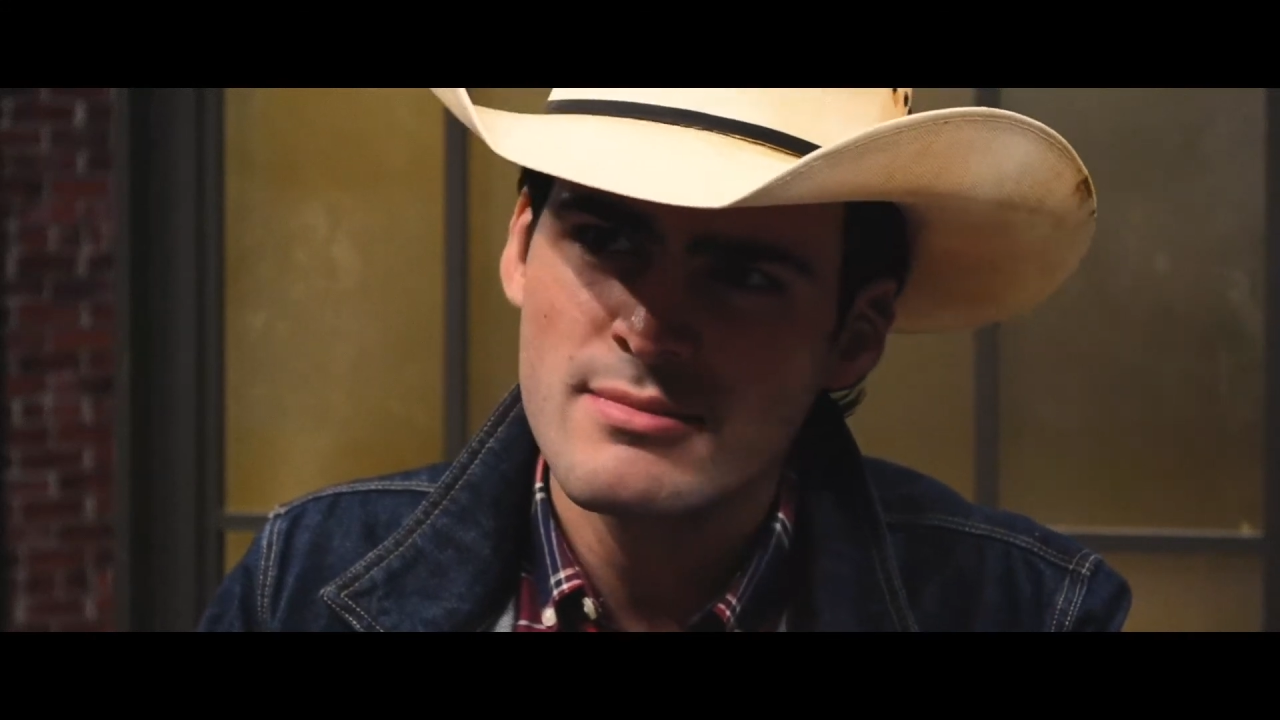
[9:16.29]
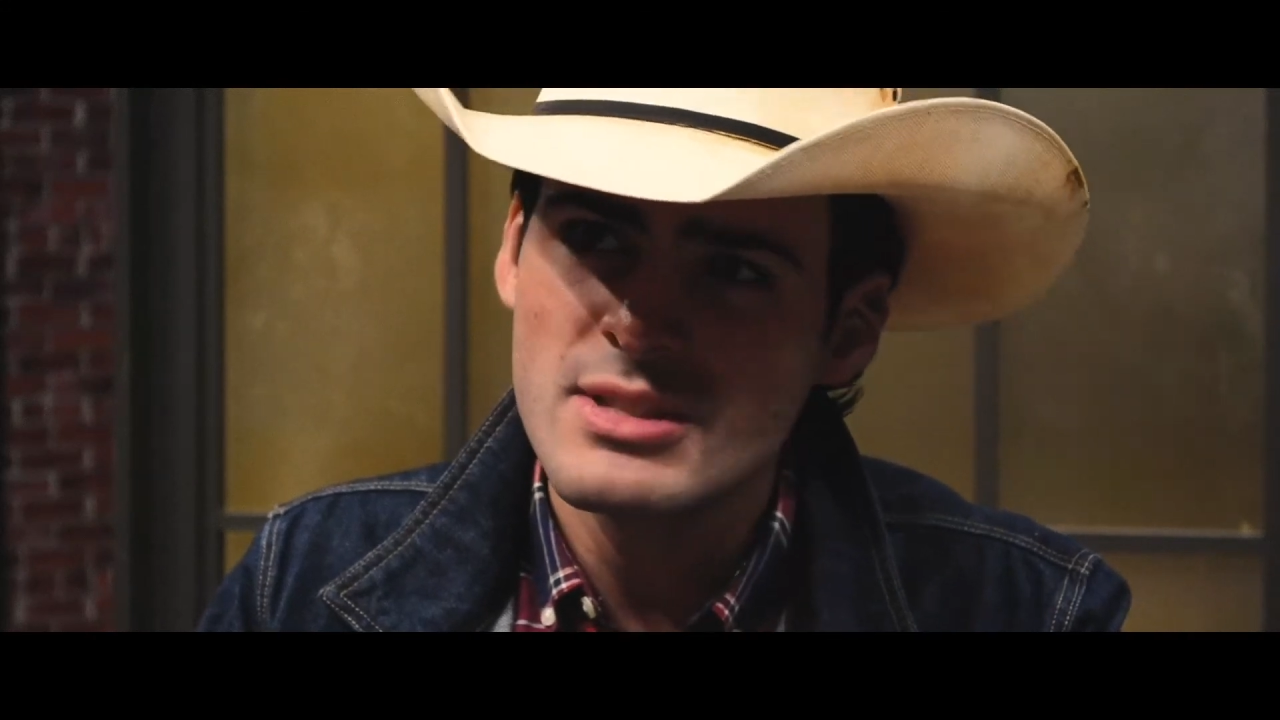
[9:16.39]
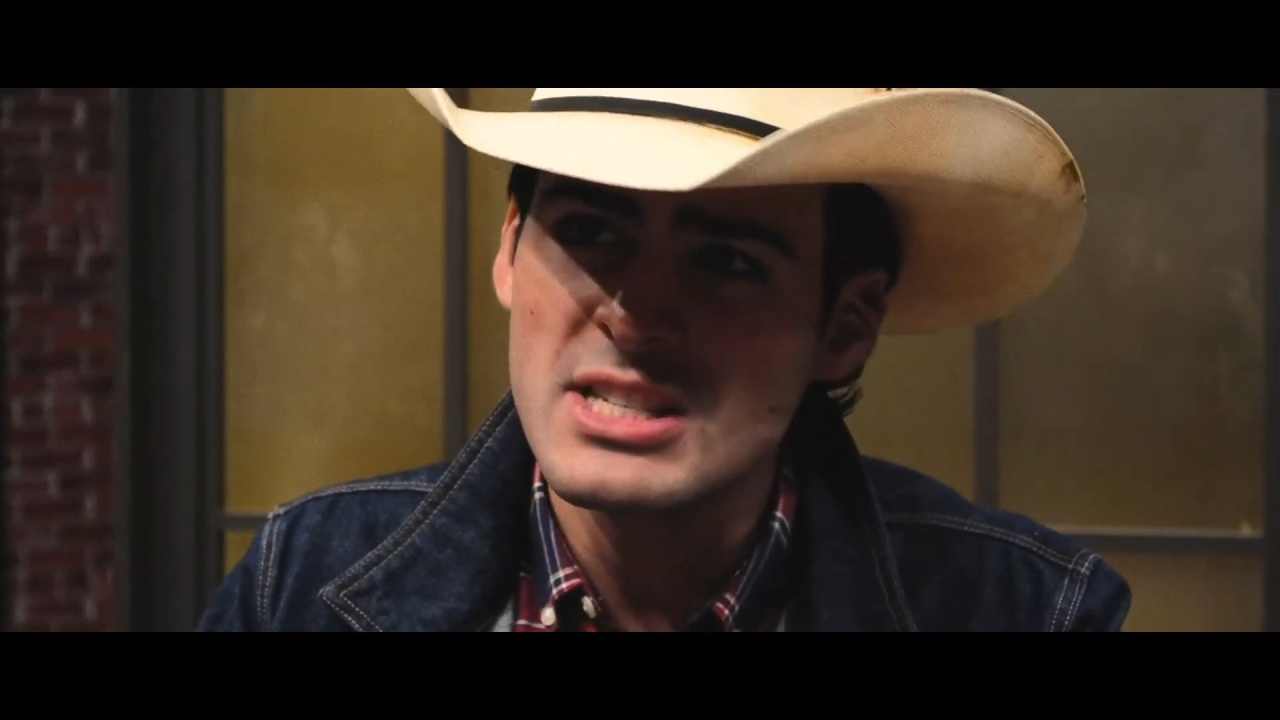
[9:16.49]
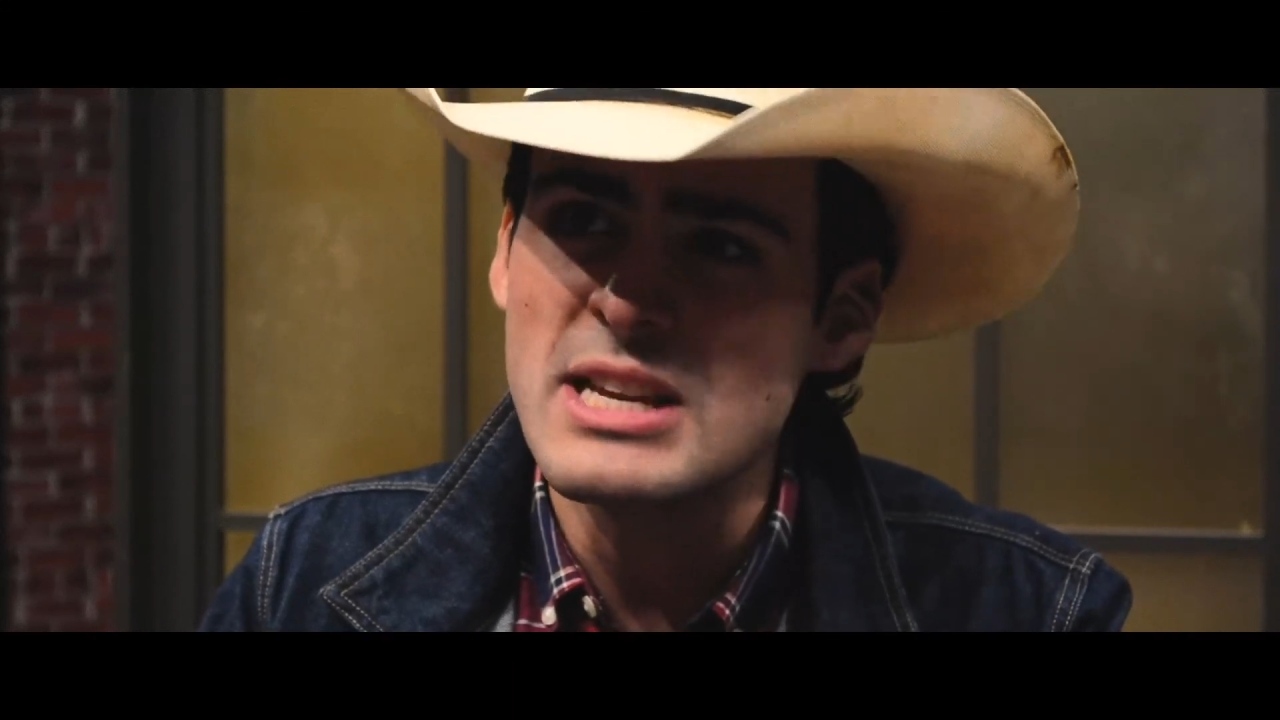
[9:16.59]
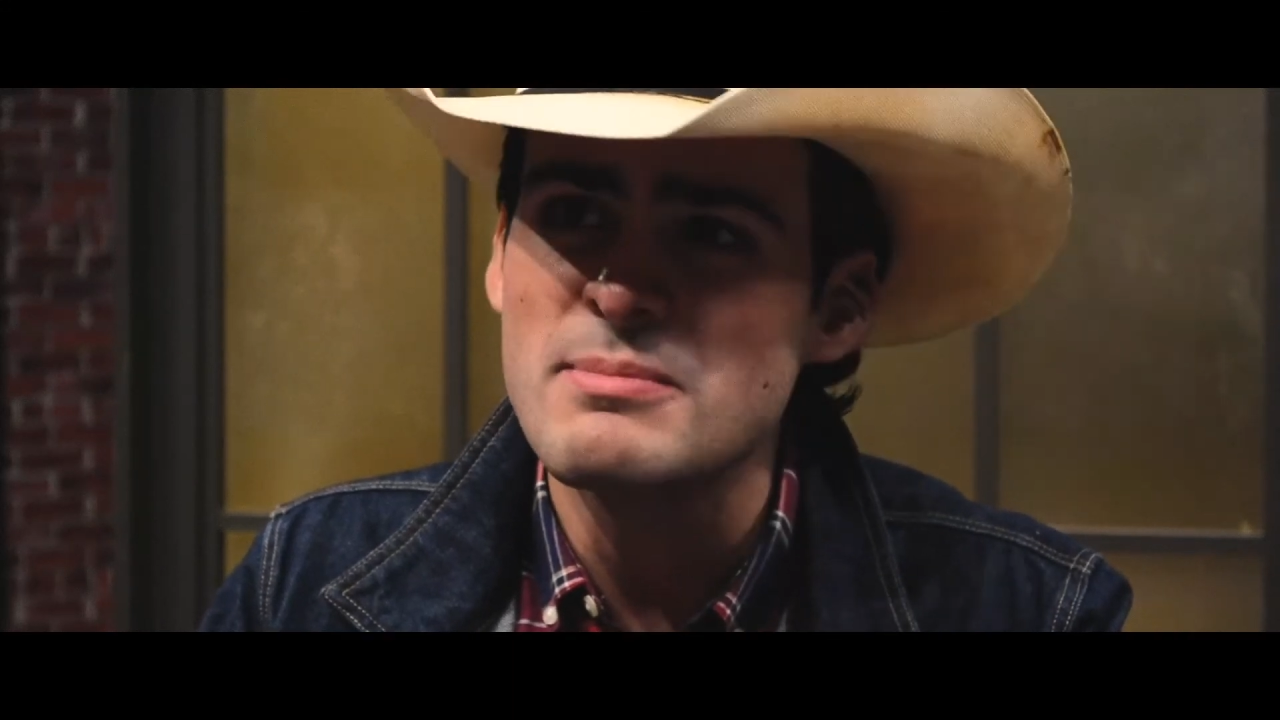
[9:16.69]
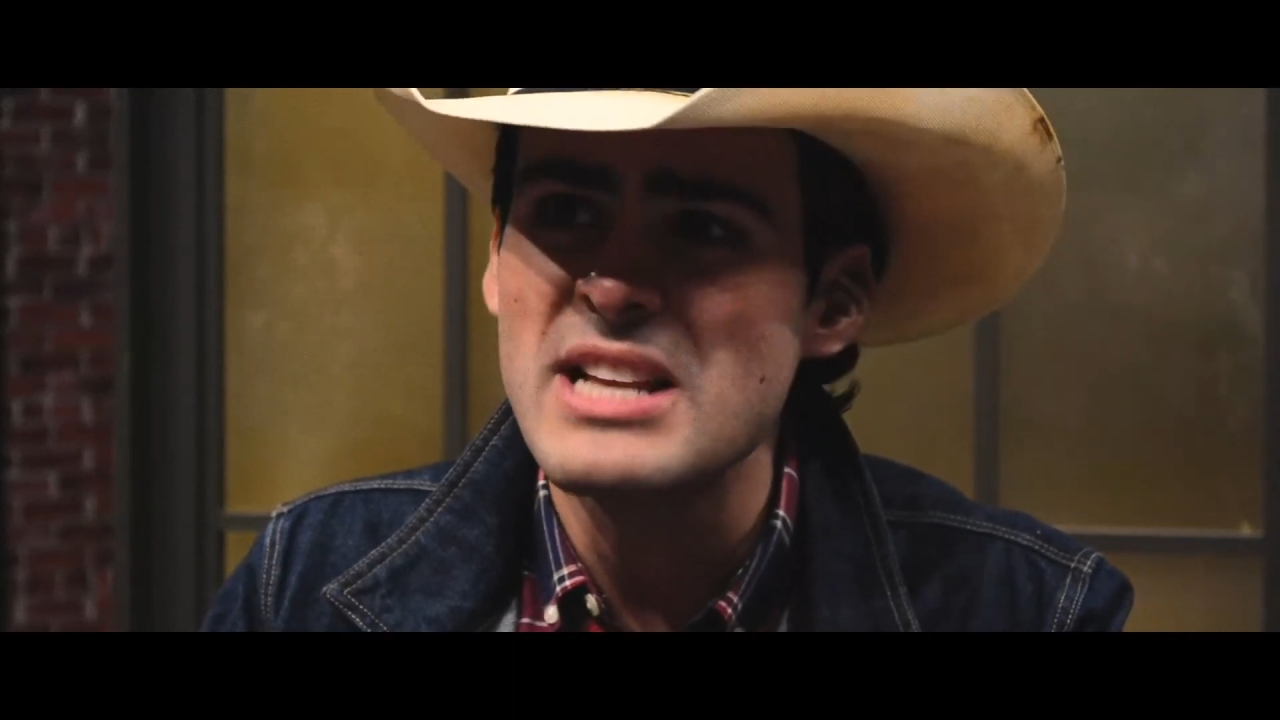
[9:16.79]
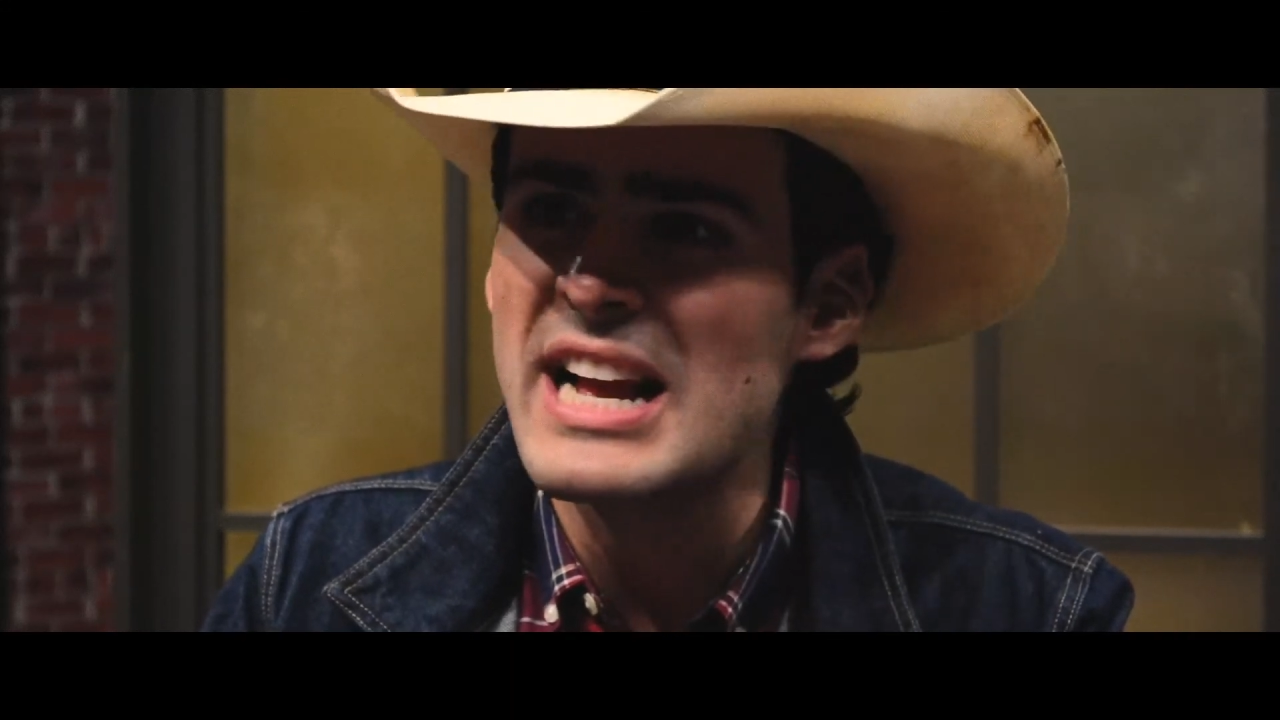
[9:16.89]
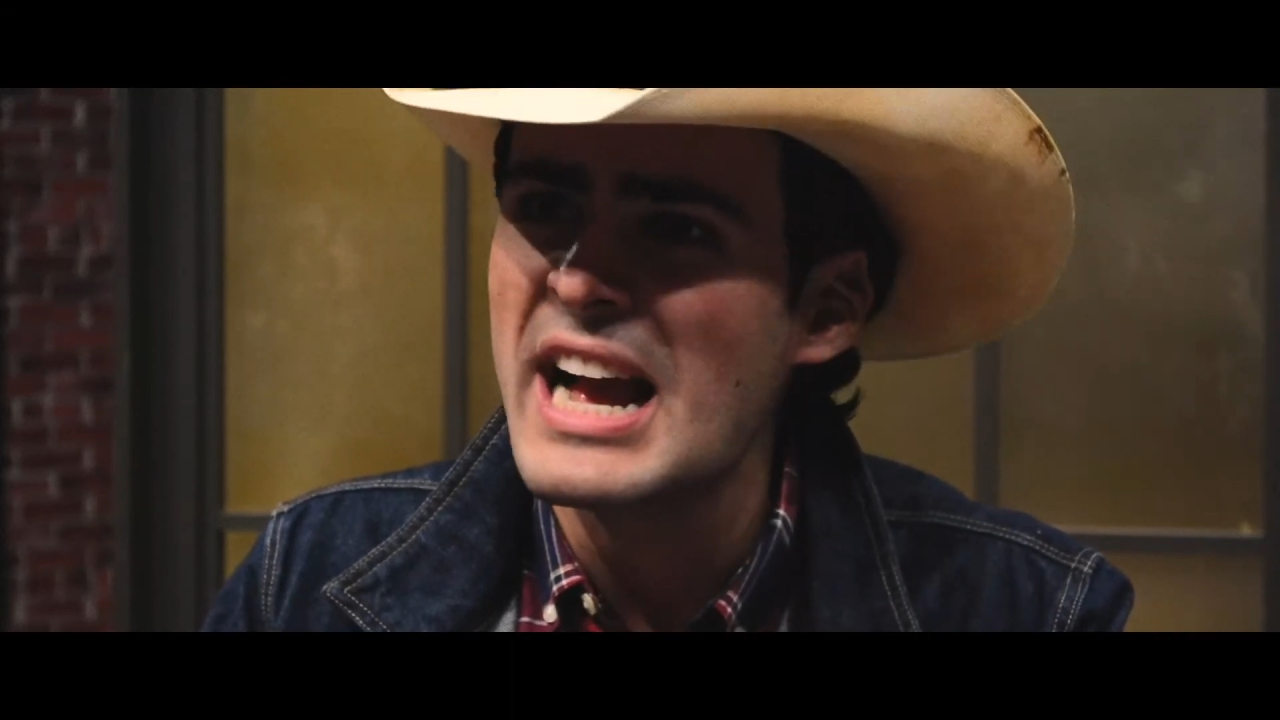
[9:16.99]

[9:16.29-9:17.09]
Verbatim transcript: Seems like